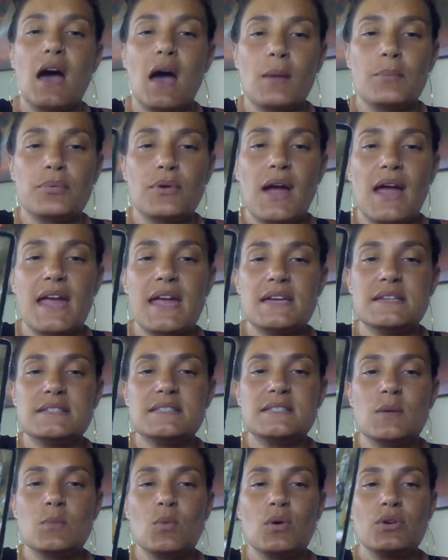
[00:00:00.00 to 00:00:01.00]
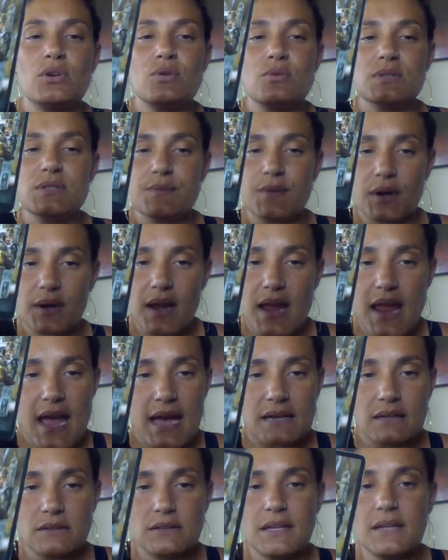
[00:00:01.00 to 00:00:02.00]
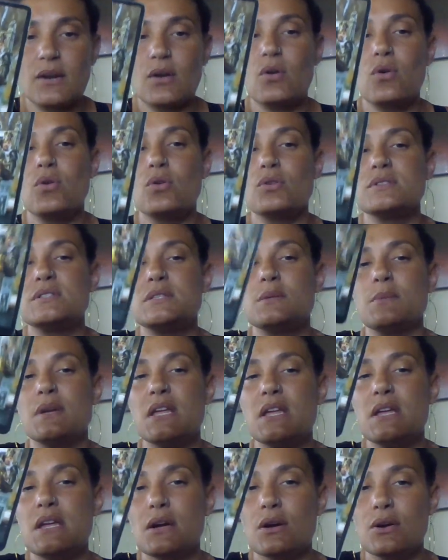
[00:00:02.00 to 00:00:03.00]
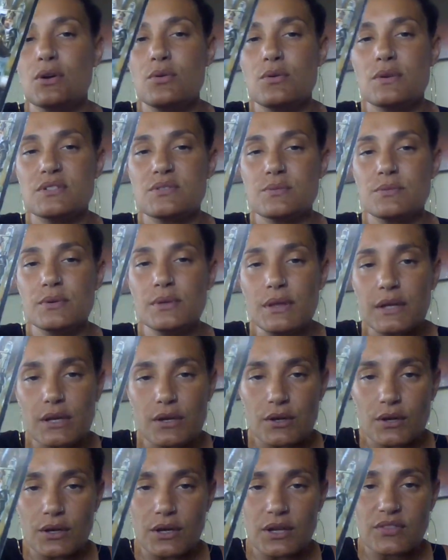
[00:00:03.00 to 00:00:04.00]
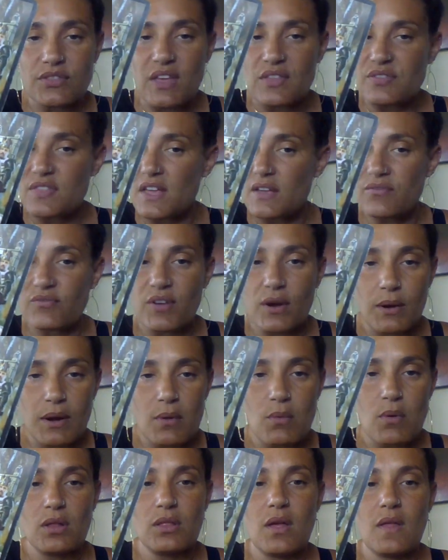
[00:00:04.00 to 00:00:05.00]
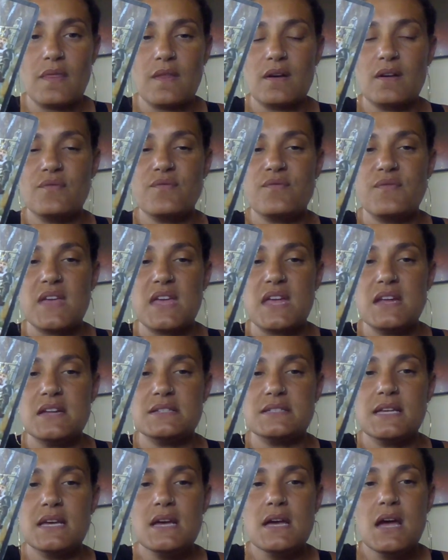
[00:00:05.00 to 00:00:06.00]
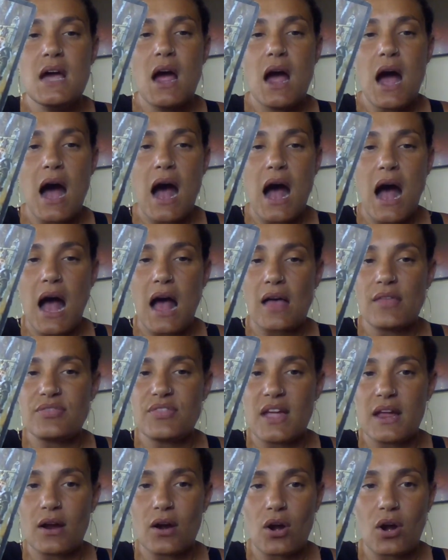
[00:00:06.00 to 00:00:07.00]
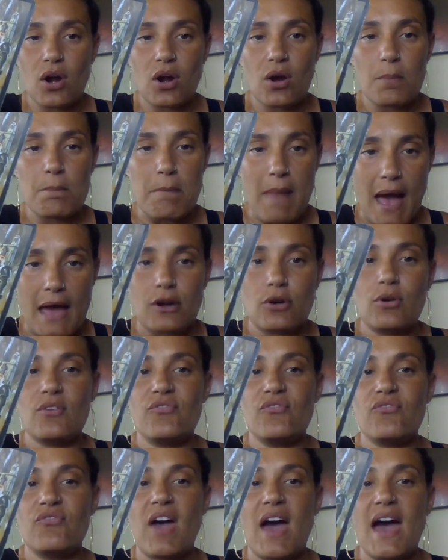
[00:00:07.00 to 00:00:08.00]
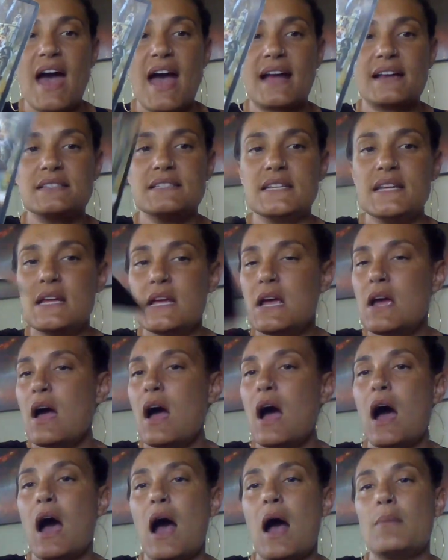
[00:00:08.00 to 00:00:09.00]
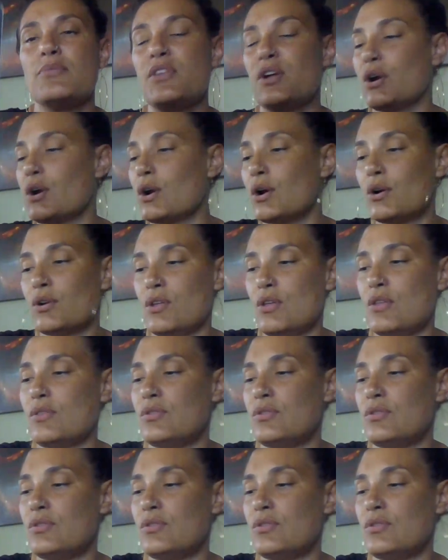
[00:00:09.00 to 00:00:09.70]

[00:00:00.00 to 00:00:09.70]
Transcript: upright is someone who is very analytical, somebody here who is really good. They think very well on their feet. Uh, they are matter of fact. Um, they're